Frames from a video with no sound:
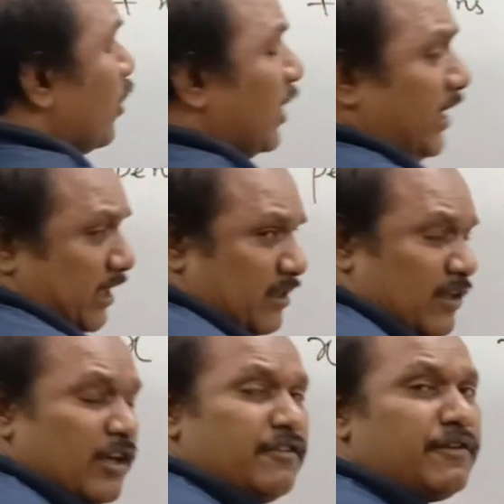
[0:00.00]
orally.
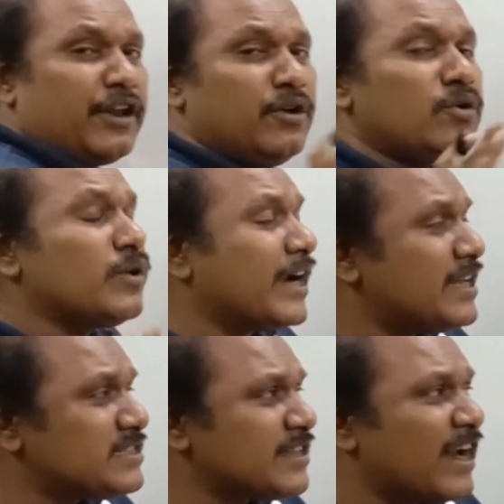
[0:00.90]
For you to
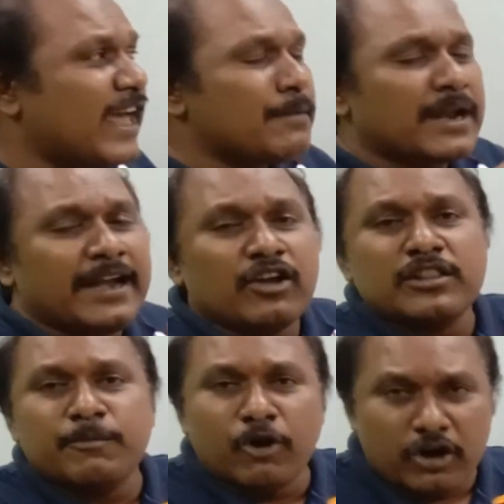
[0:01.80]
understand I am writing on
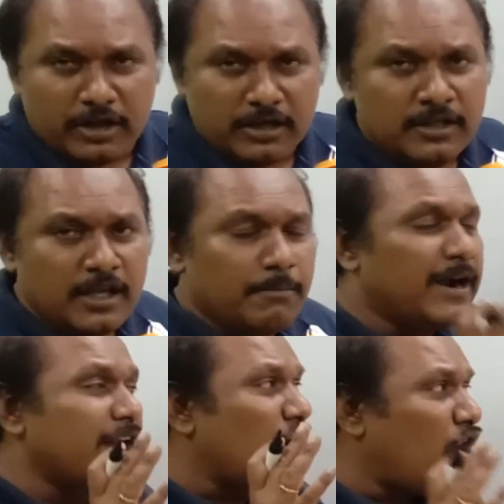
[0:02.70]
the board.
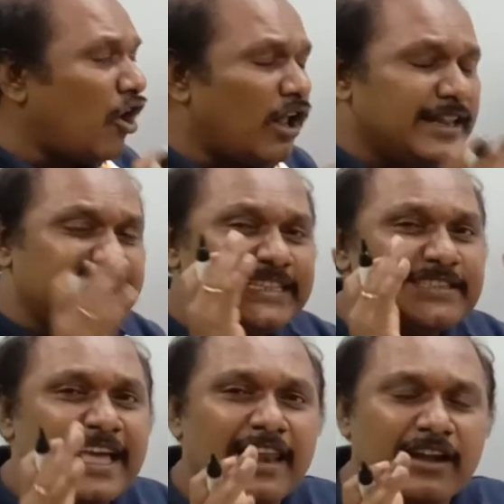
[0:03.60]
But all
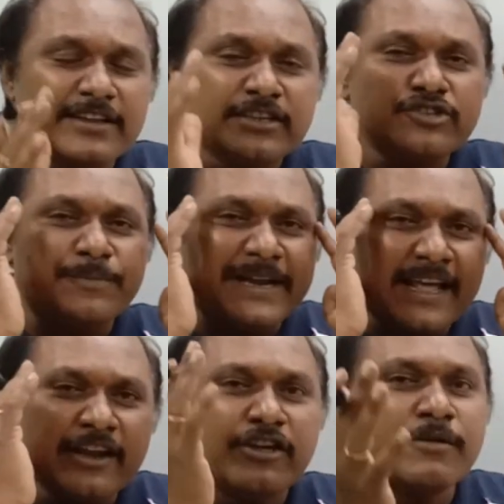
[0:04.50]
these calculations should be done in